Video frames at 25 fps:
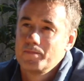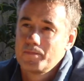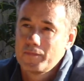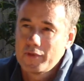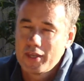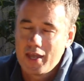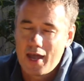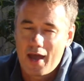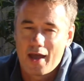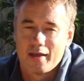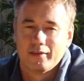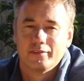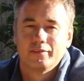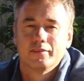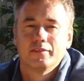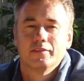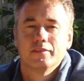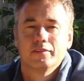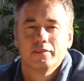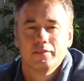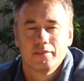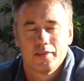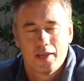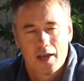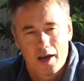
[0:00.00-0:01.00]
Yes,
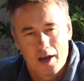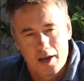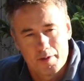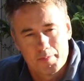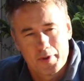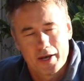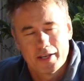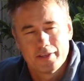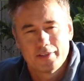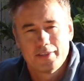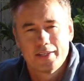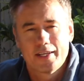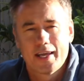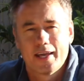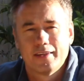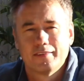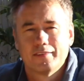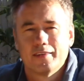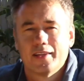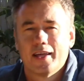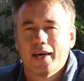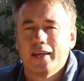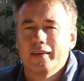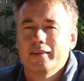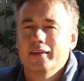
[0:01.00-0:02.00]
yeah, I managed to get
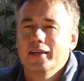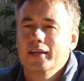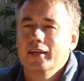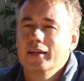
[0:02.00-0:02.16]
to that.